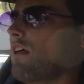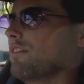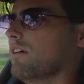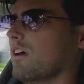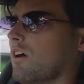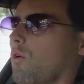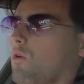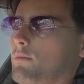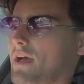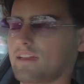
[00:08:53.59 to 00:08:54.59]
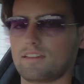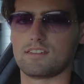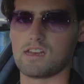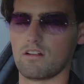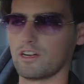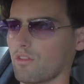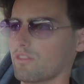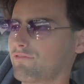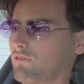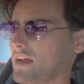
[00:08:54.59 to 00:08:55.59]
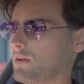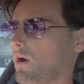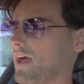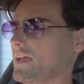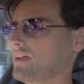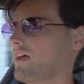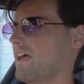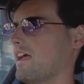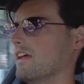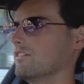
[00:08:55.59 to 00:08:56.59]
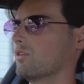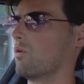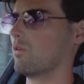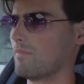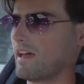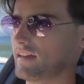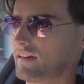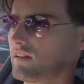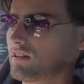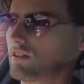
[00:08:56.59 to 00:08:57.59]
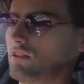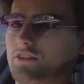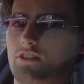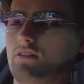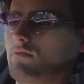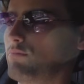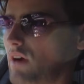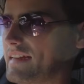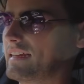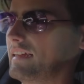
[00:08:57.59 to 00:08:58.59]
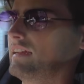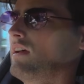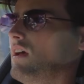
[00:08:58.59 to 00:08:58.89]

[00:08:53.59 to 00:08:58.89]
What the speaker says: the automatic steering on the freeway and automatic collision braking,